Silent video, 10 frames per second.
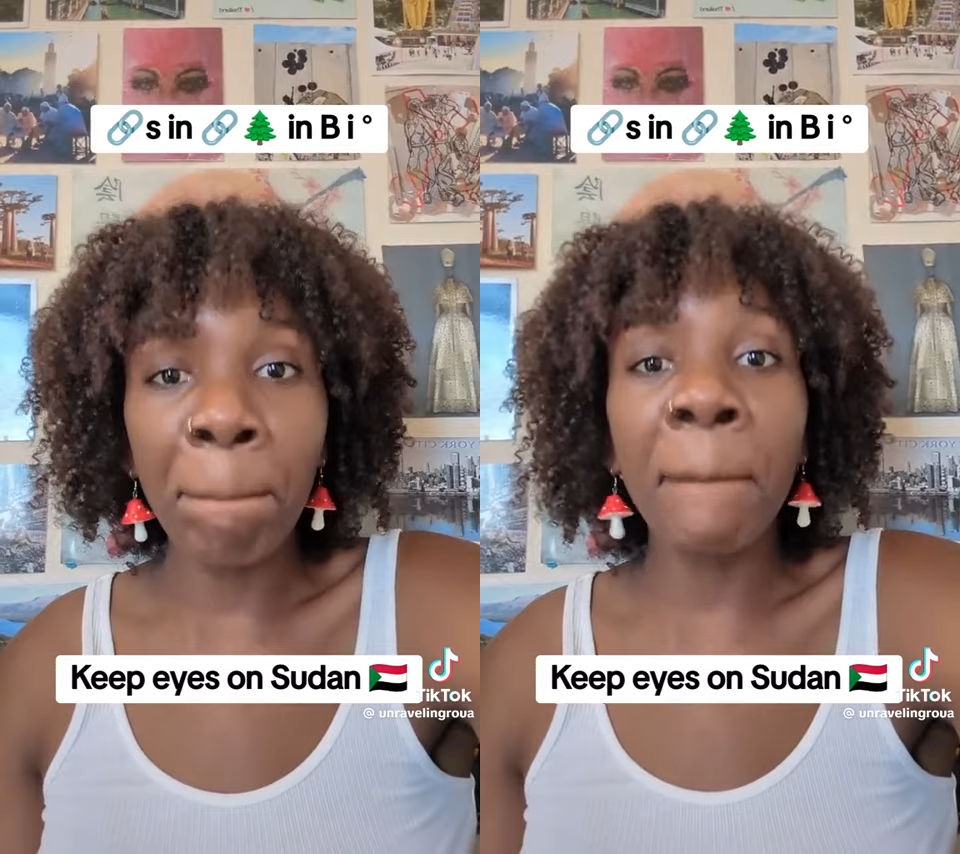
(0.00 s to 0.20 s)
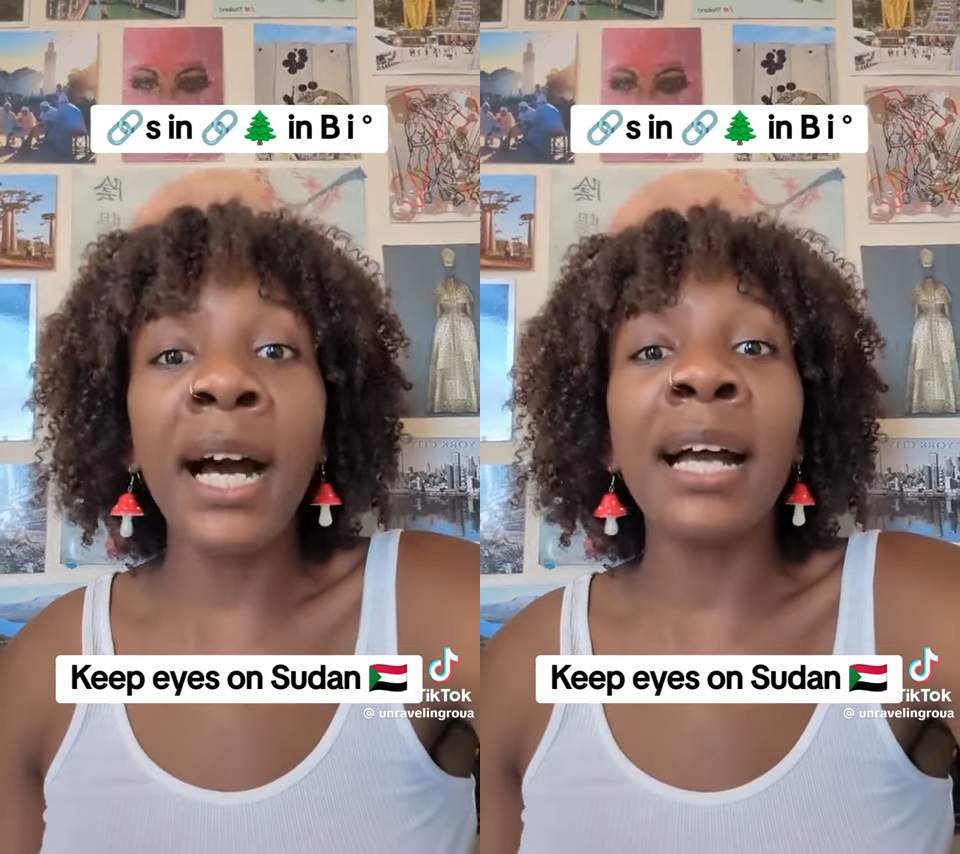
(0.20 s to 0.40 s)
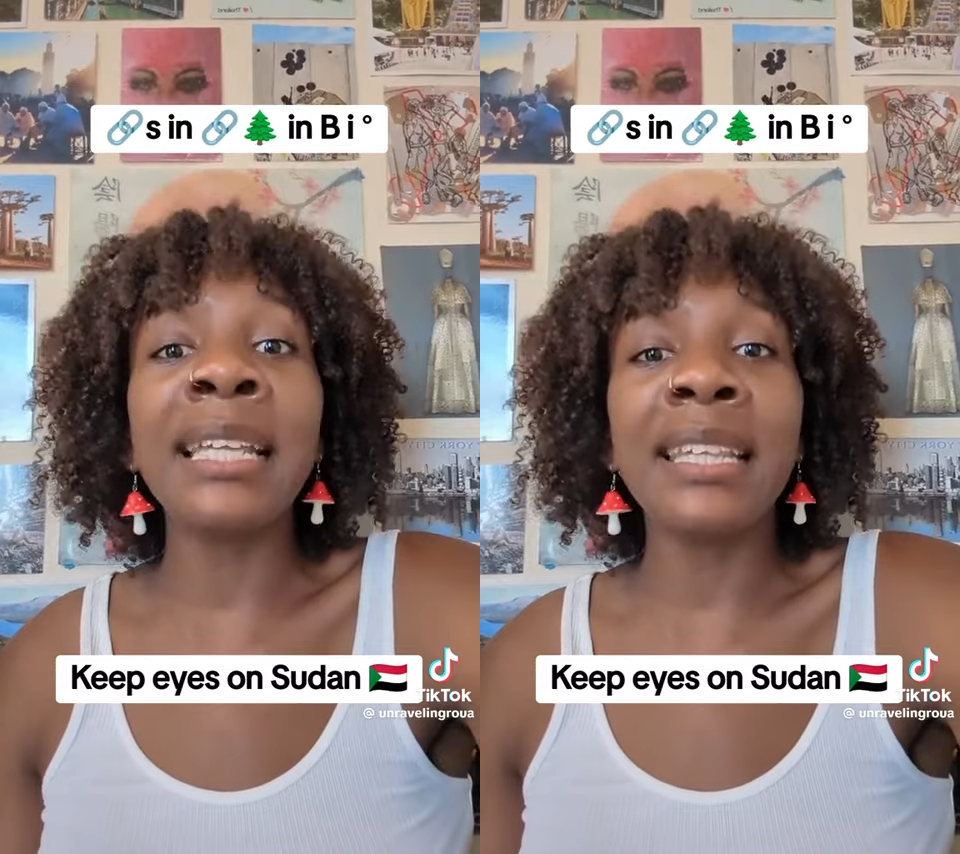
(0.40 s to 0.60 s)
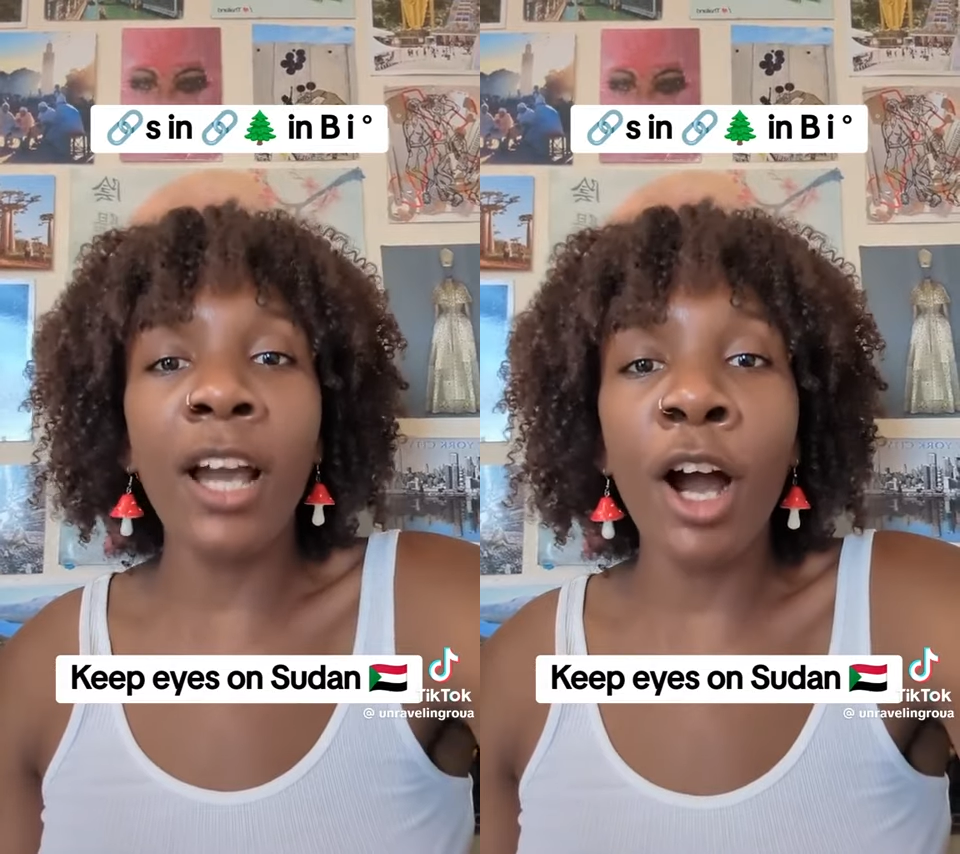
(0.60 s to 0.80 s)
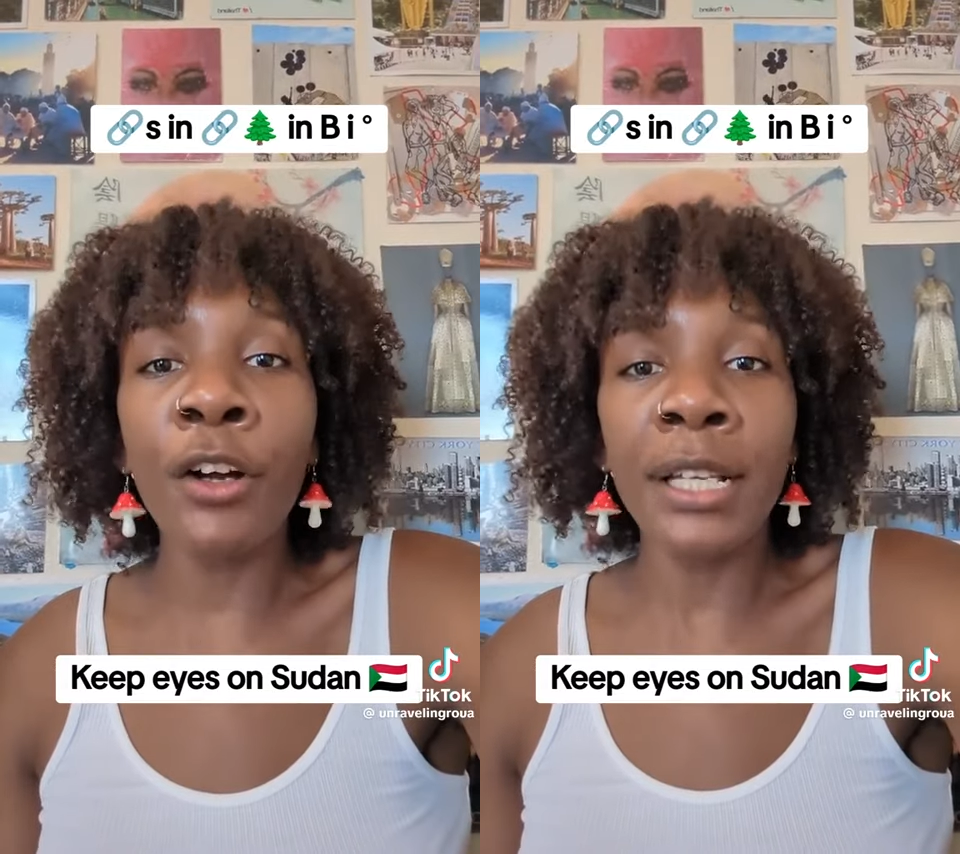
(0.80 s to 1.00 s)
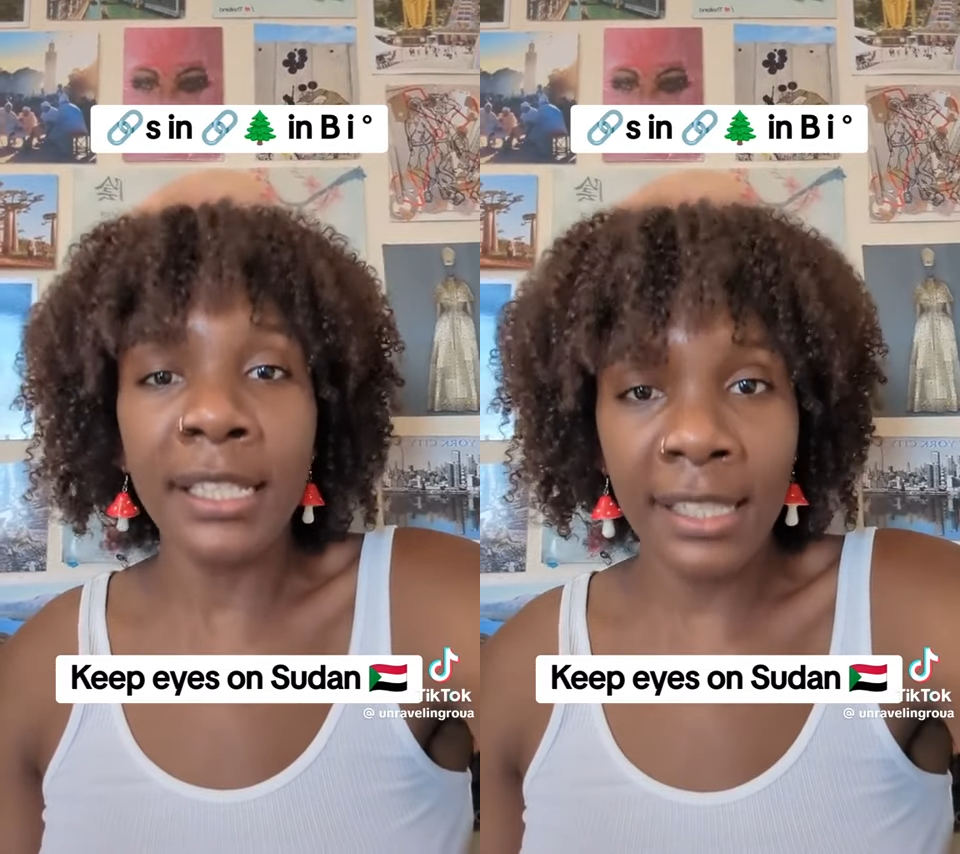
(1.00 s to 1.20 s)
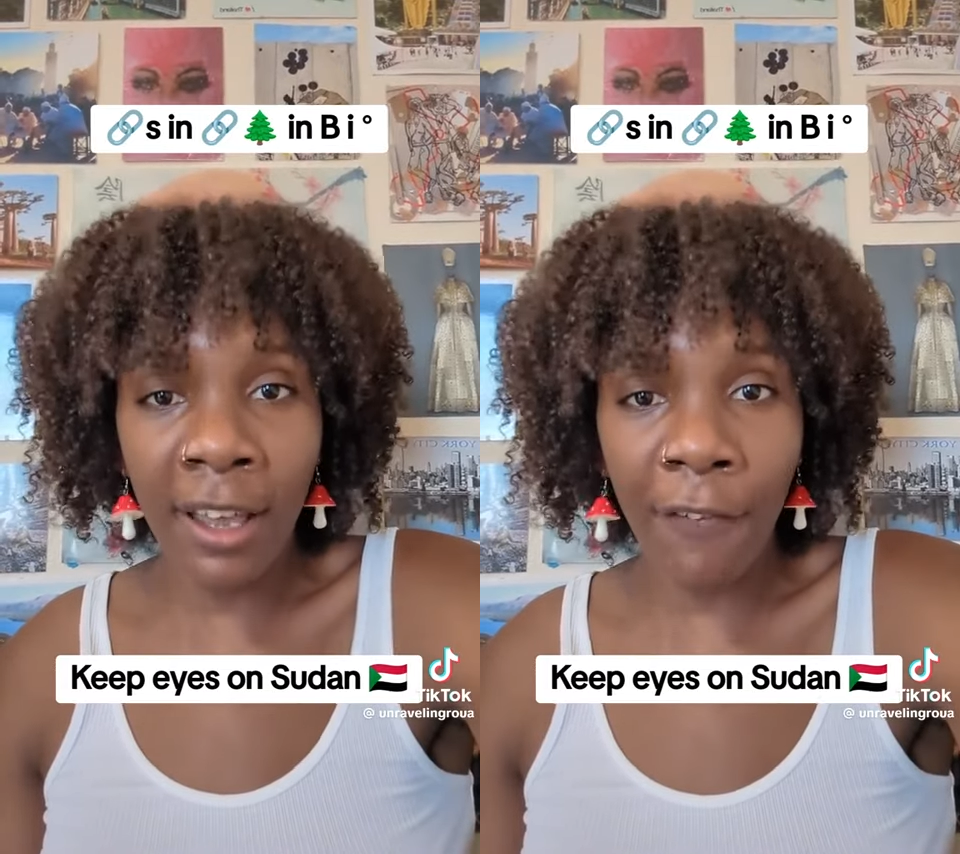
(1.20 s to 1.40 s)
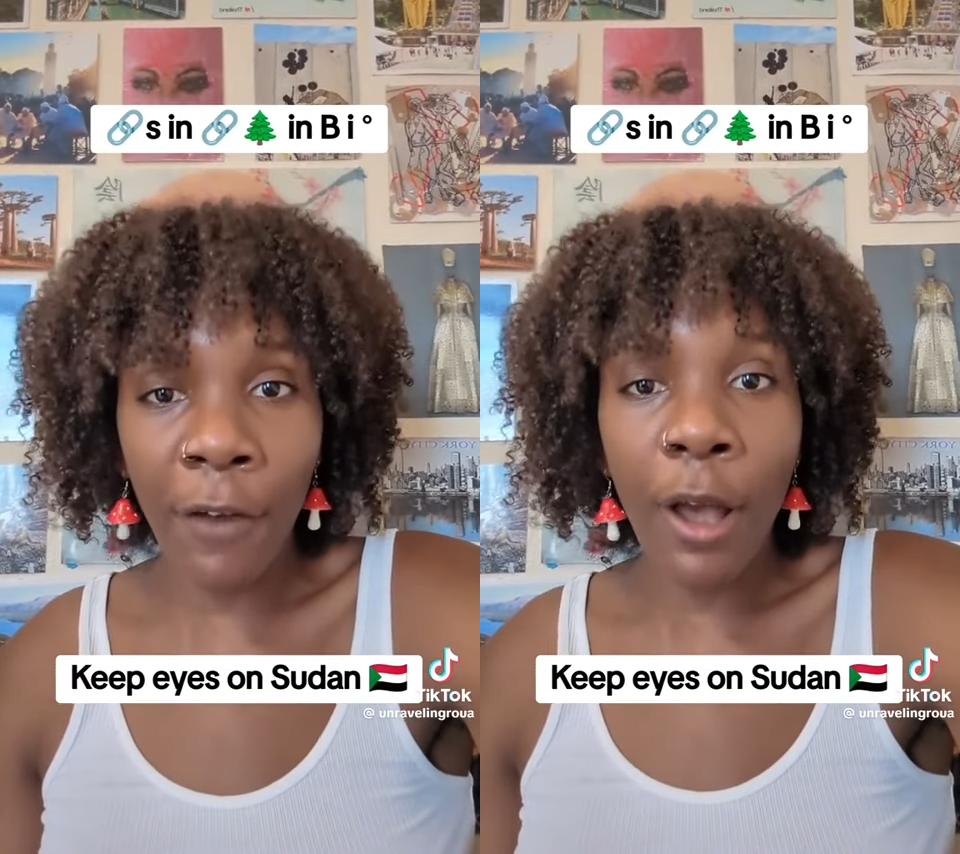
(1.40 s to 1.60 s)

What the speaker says: by the RSF,